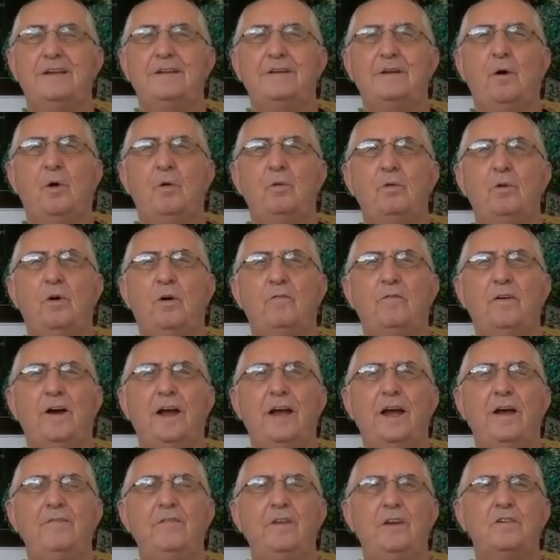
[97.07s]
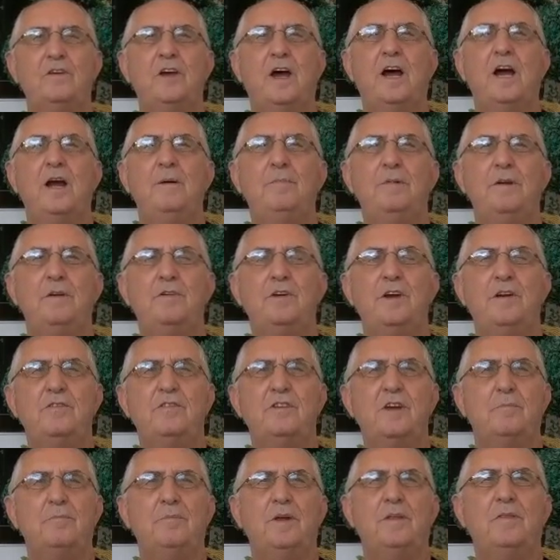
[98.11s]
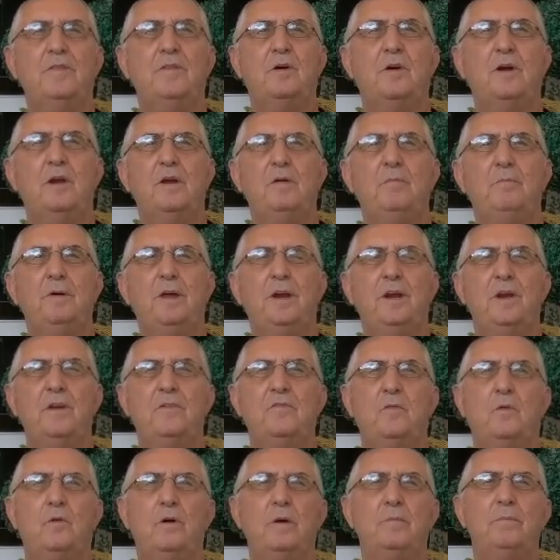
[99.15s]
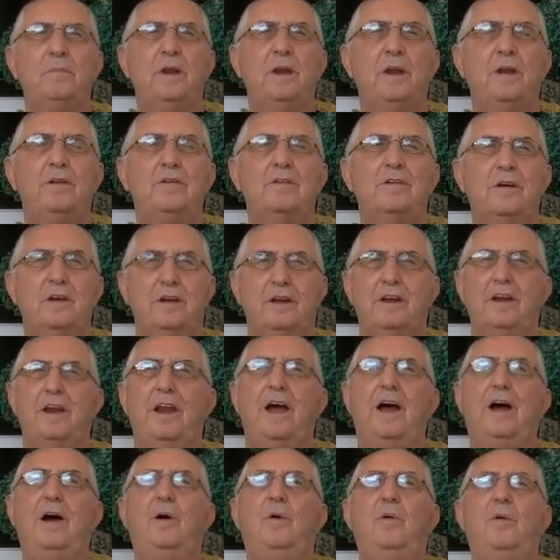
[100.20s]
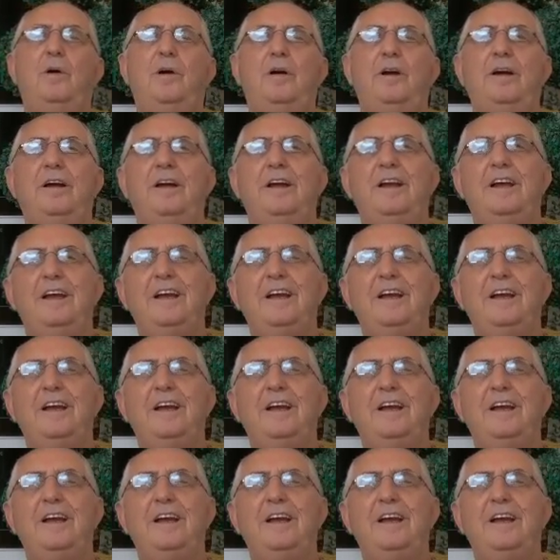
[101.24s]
don't know if I have the time to see something 30 minutes, 40 minutes, an hour.